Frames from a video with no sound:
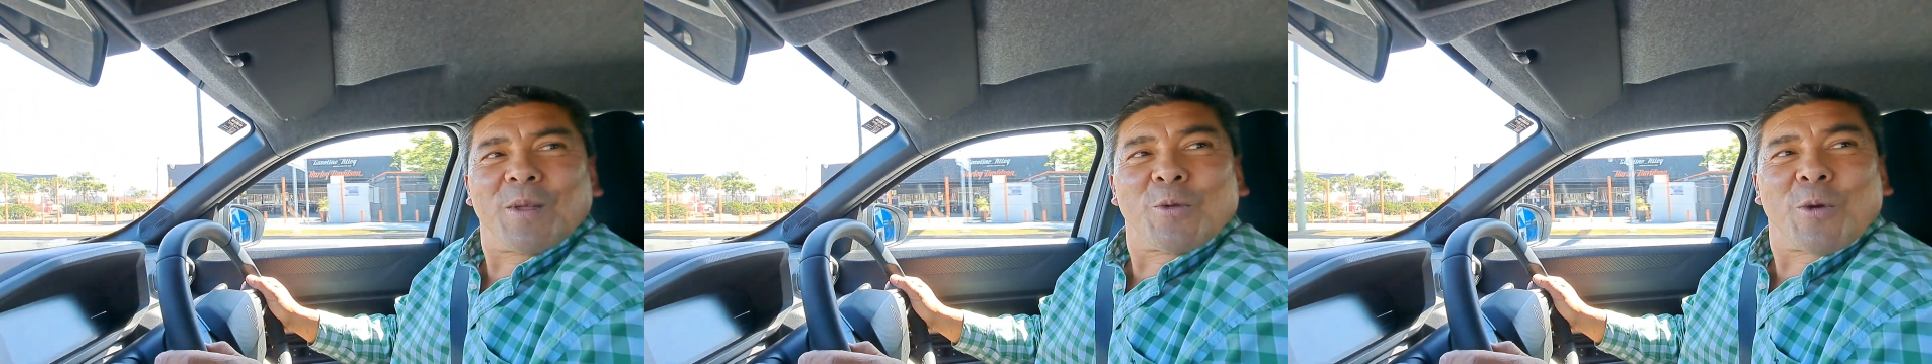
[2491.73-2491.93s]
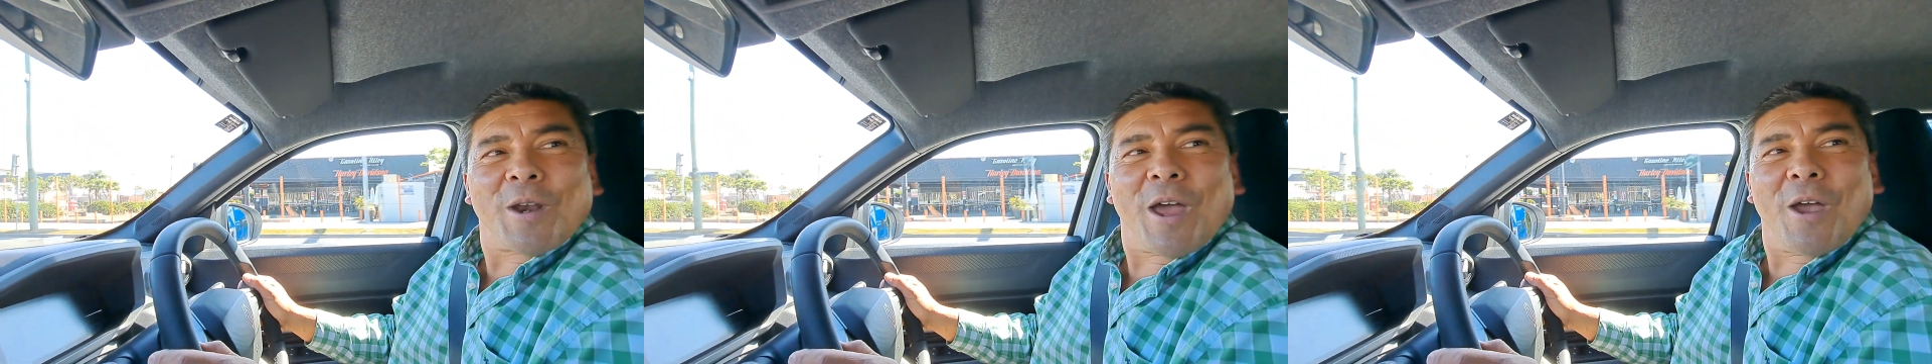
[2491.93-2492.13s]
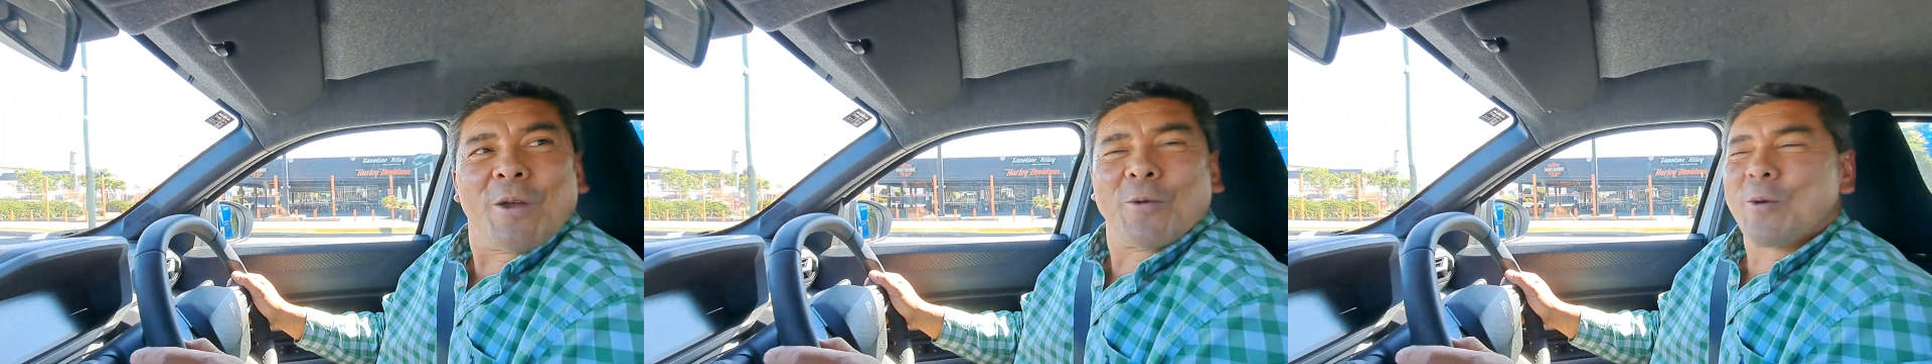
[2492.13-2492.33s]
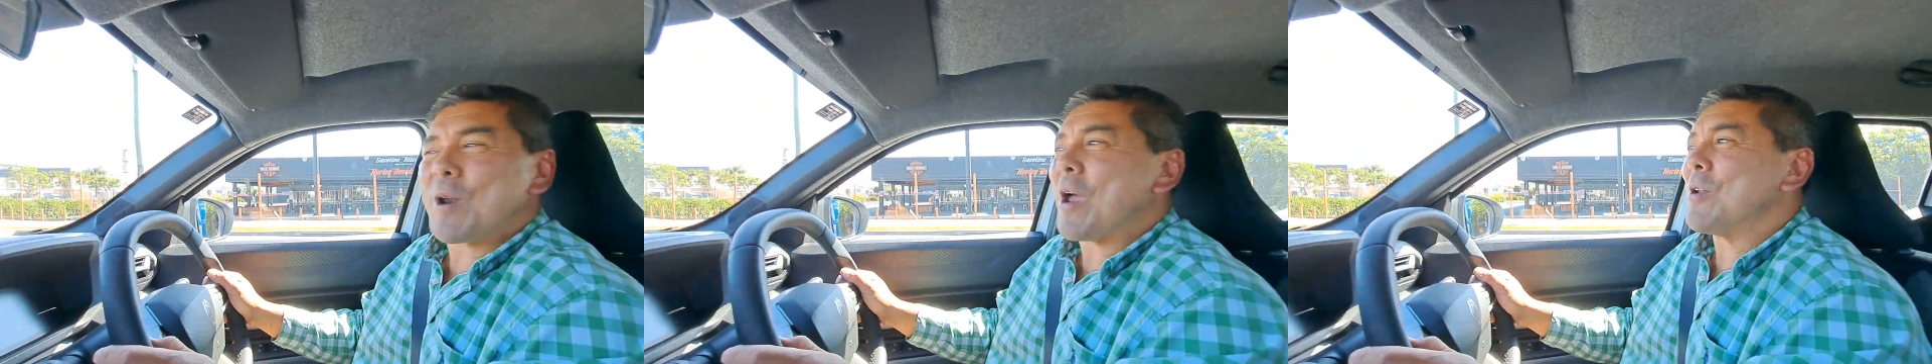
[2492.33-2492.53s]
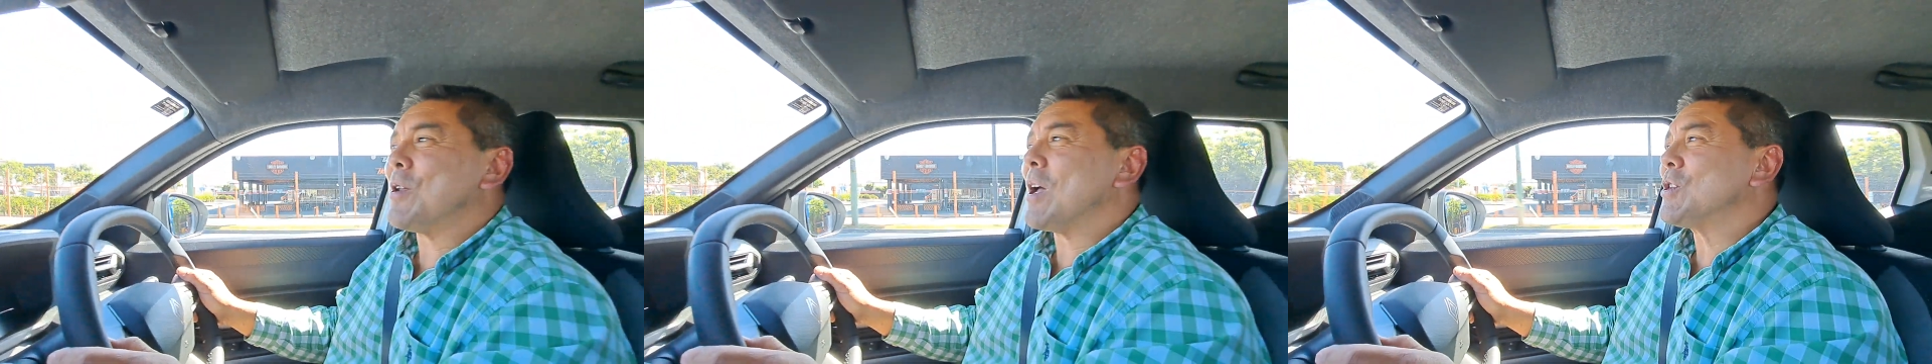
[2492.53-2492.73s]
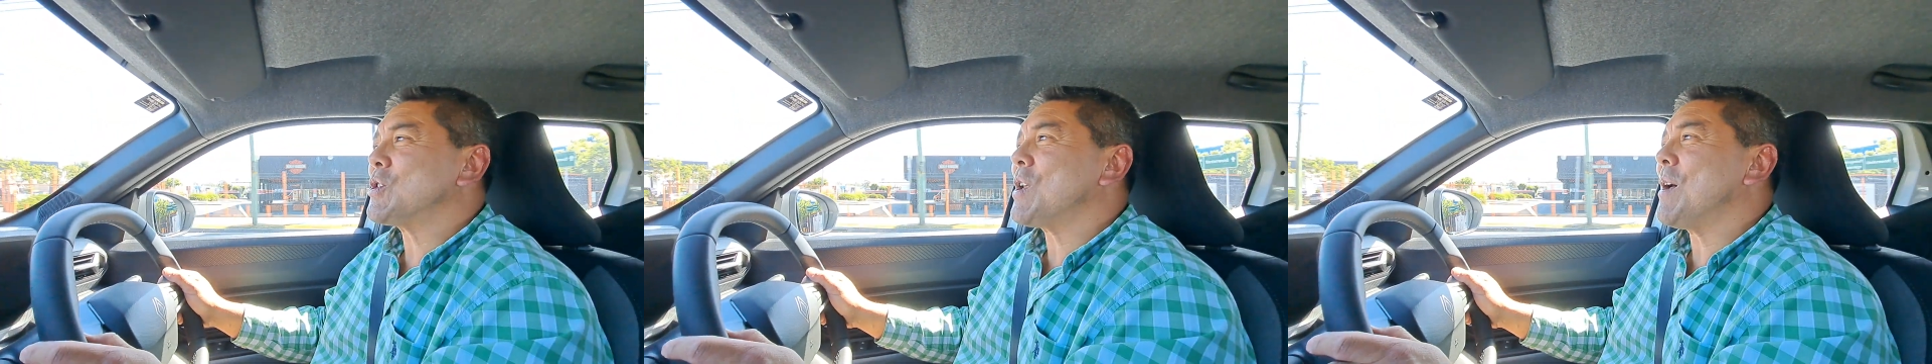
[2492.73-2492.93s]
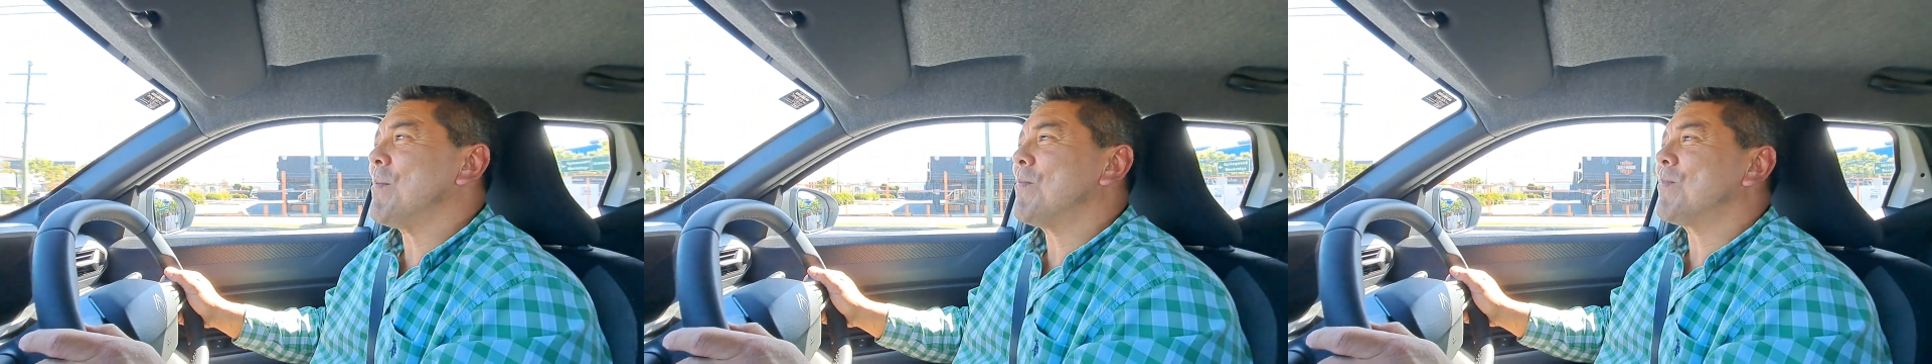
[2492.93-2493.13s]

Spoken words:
Renault Duster.